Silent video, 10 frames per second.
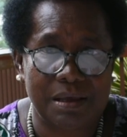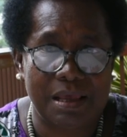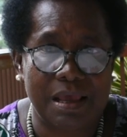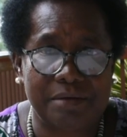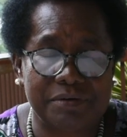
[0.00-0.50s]

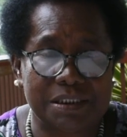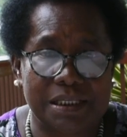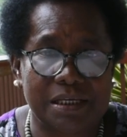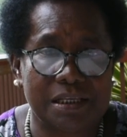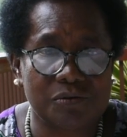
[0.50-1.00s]

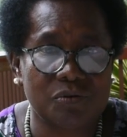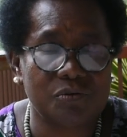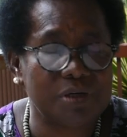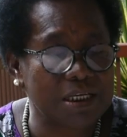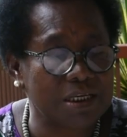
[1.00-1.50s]
everything,
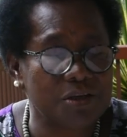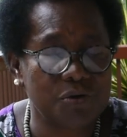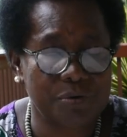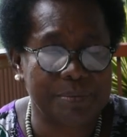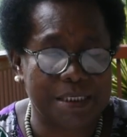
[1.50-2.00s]
including
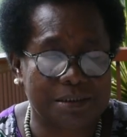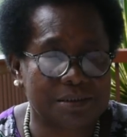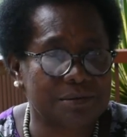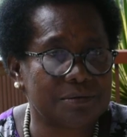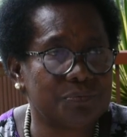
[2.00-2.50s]

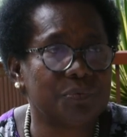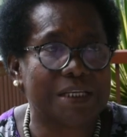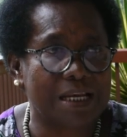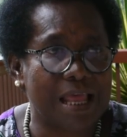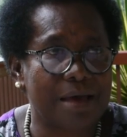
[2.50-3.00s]
humans,
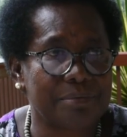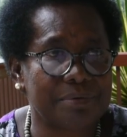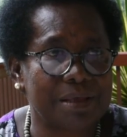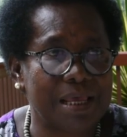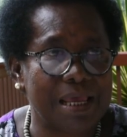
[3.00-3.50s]
with love.
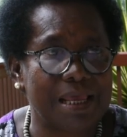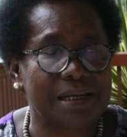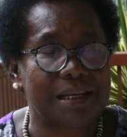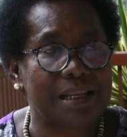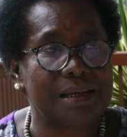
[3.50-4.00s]

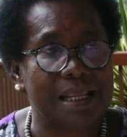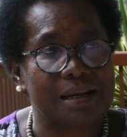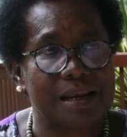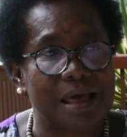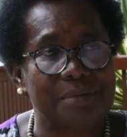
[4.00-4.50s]
And that
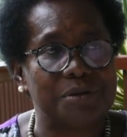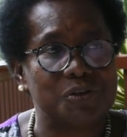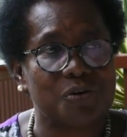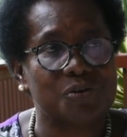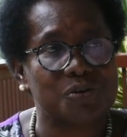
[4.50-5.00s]
love
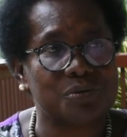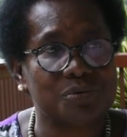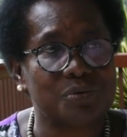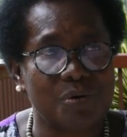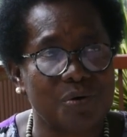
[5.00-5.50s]
is
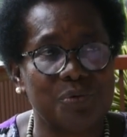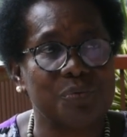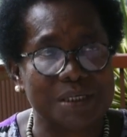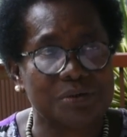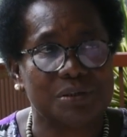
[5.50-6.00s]

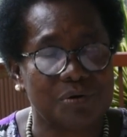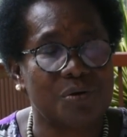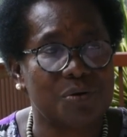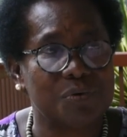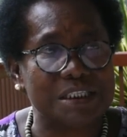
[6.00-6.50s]

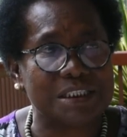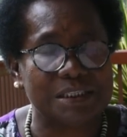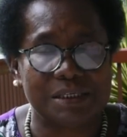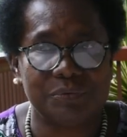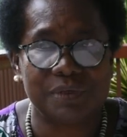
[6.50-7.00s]
always
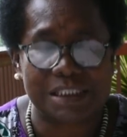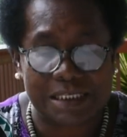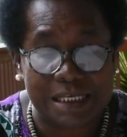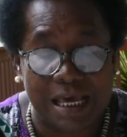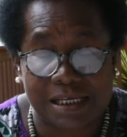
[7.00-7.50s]

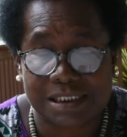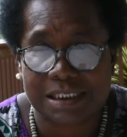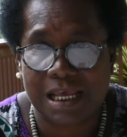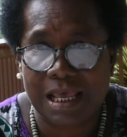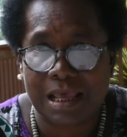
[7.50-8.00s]
within us.
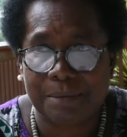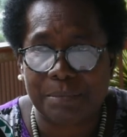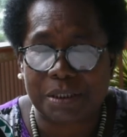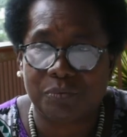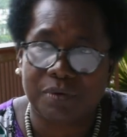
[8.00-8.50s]

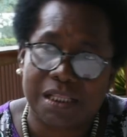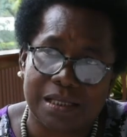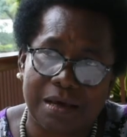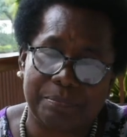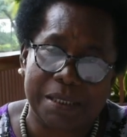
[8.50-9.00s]
But what
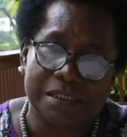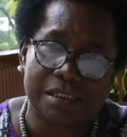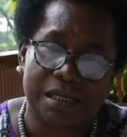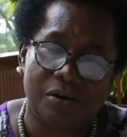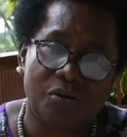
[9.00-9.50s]

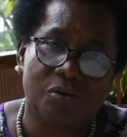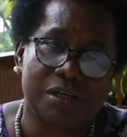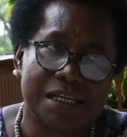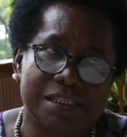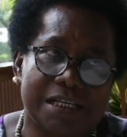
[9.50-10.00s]
happens along
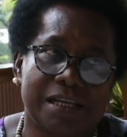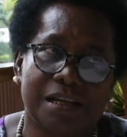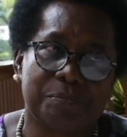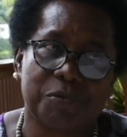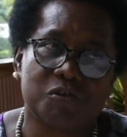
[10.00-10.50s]
the
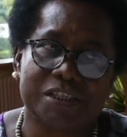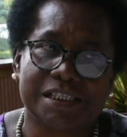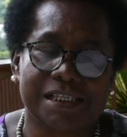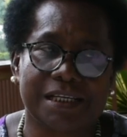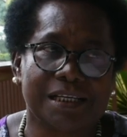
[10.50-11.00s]
gender
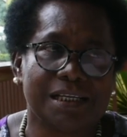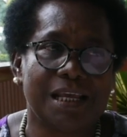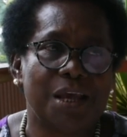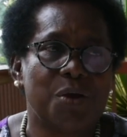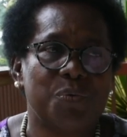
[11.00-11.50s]
processing,
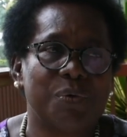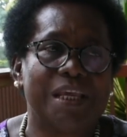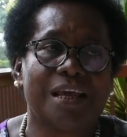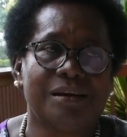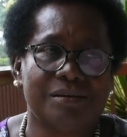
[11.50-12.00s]

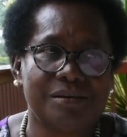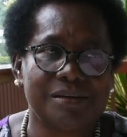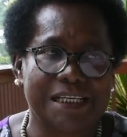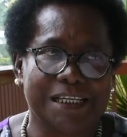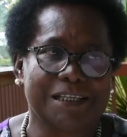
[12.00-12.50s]
we are
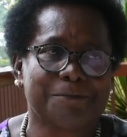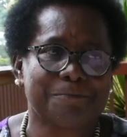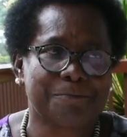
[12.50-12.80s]
learning